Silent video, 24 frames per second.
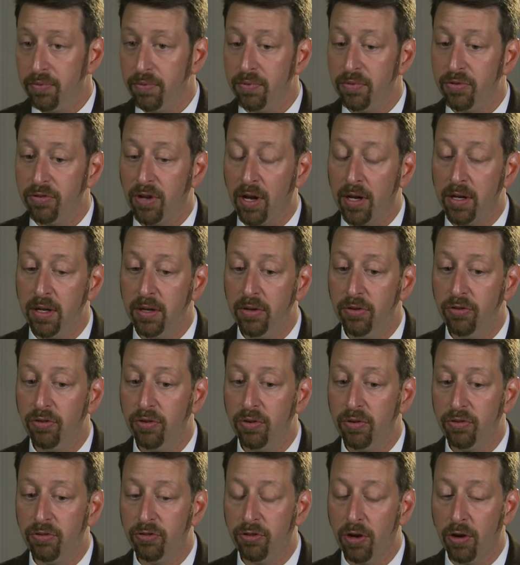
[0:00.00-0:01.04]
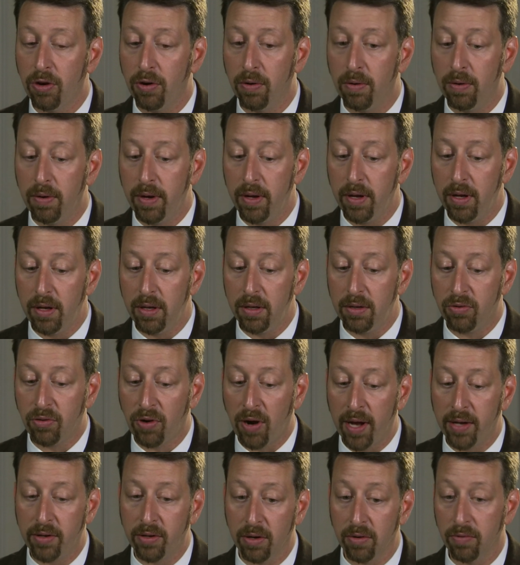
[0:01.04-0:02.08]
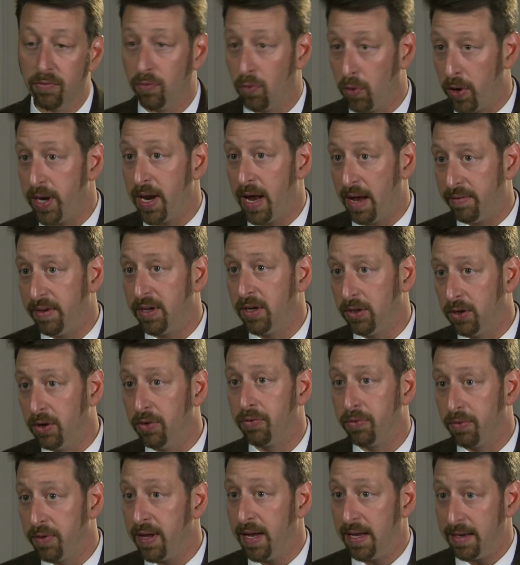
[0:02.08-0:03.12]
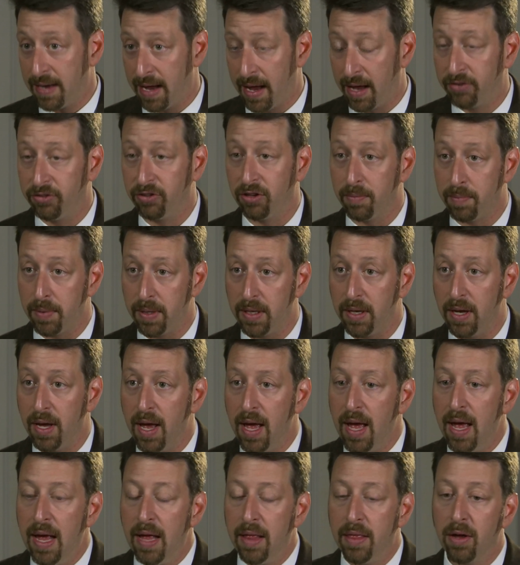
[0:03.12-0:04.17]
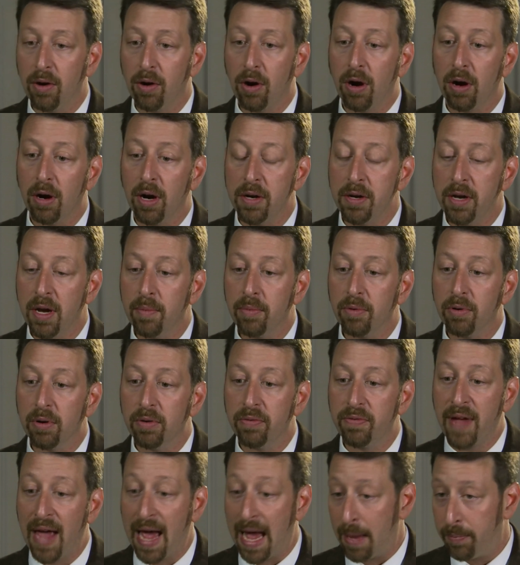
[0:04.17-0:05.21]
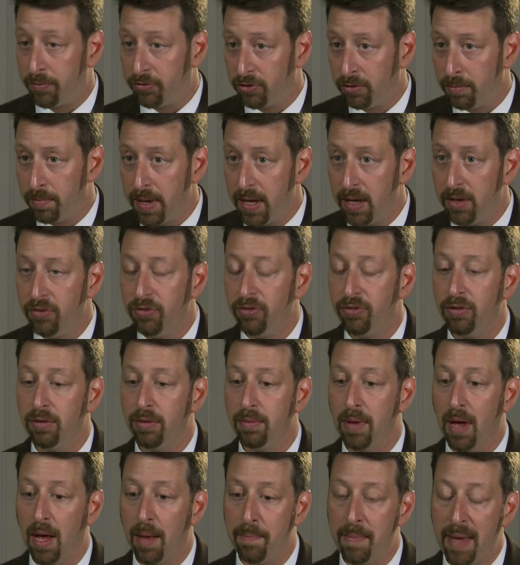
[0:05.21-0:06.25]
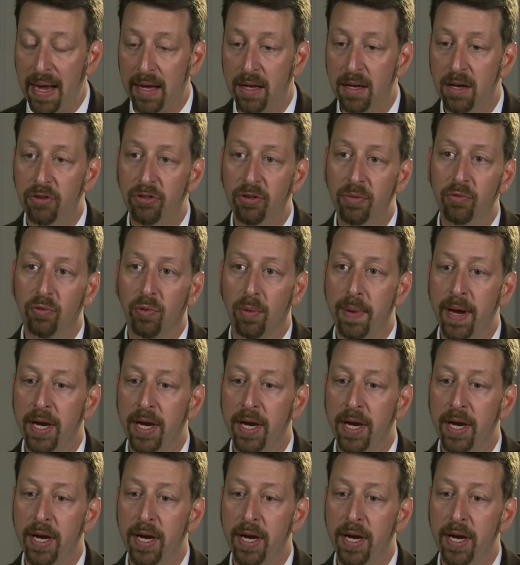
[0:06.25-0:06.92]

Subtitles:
studies, so trying to avoid having to go through the endoscopy. There are a number of capsule-based mechanisms where